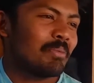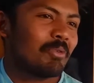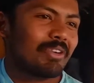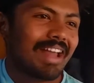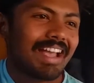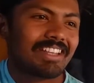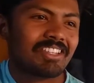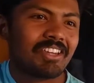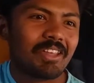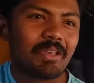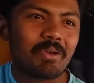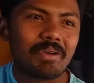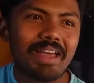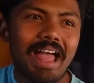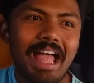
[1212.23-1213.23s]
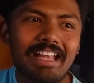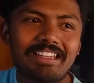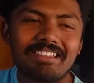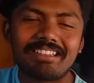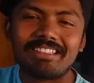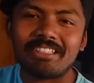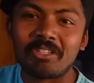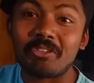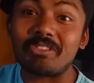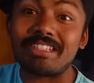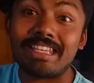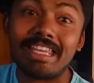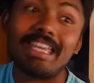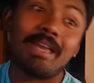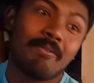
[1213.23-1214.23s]
Kin'emon actually gonna act, you
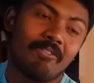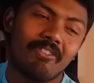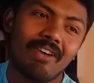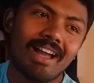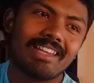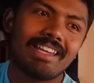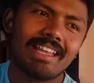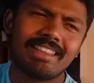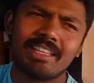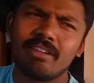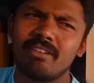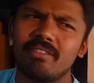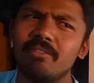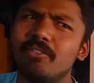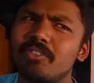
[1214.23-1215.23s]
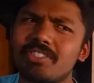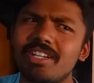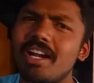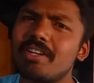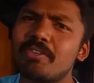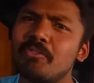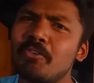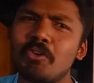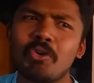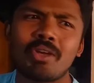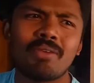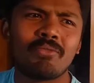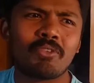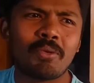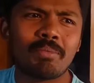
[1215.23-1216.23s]
know see him fight and then start to
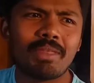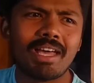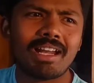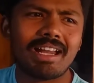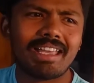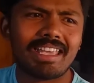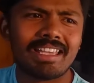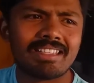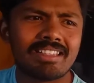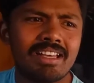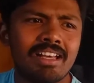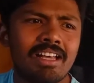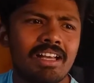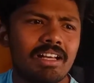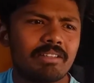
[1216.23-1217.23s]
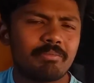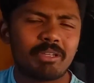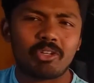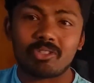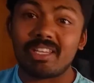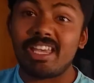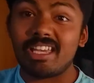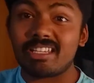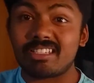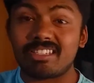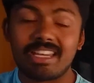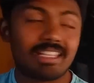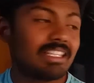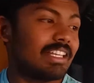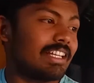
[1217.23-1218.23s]
follow him from there, I guess, because he
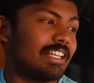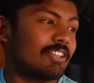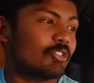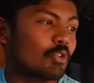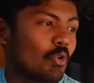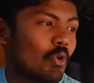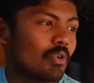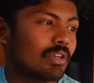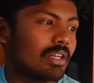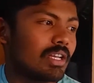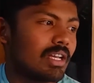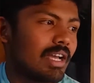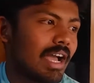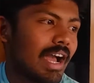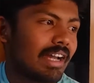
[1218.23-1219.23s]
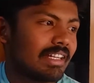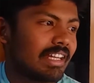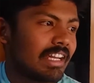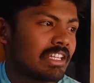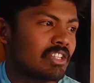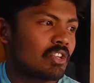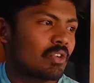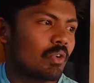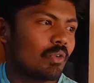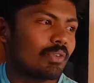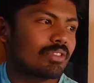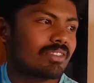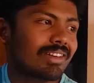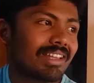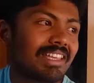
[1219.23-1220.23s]
is technically strong and
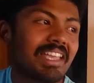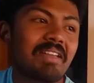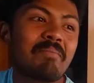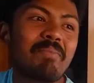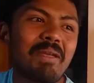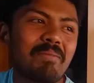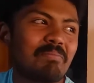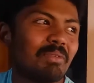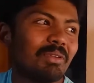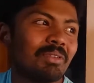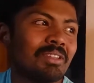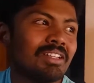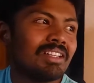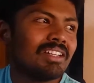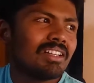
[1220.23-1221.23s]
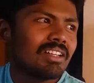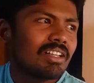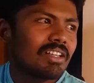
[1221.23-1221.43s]
Denjiro tricking people.